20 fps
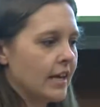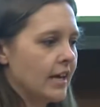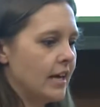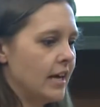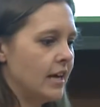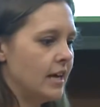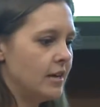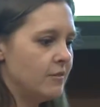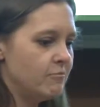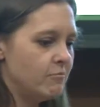
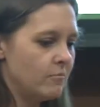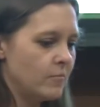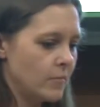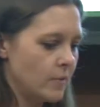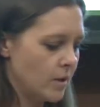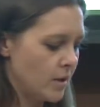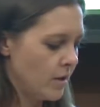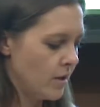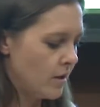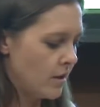Um,
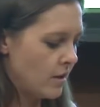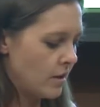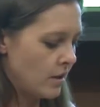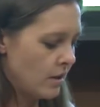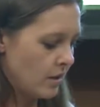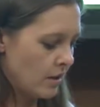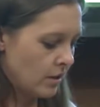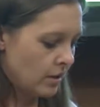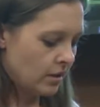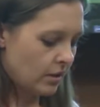
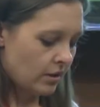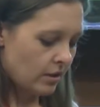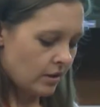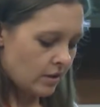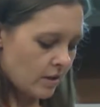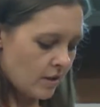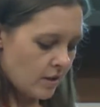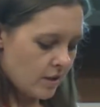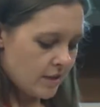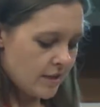
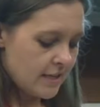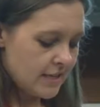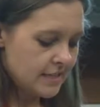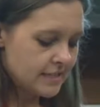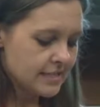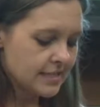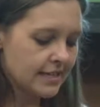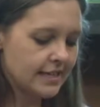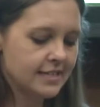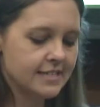
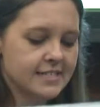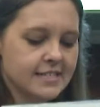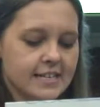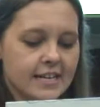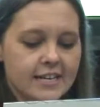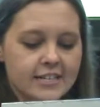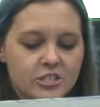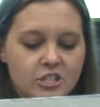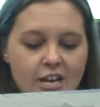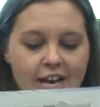this is
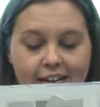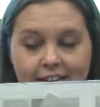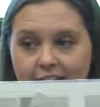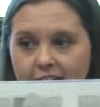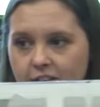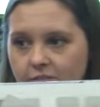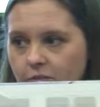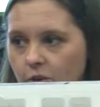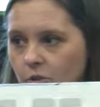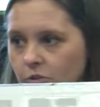a
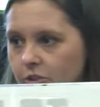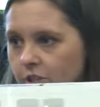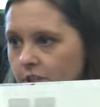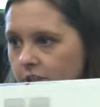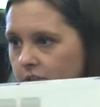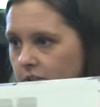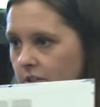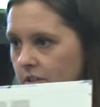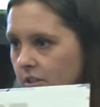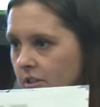chaining folder.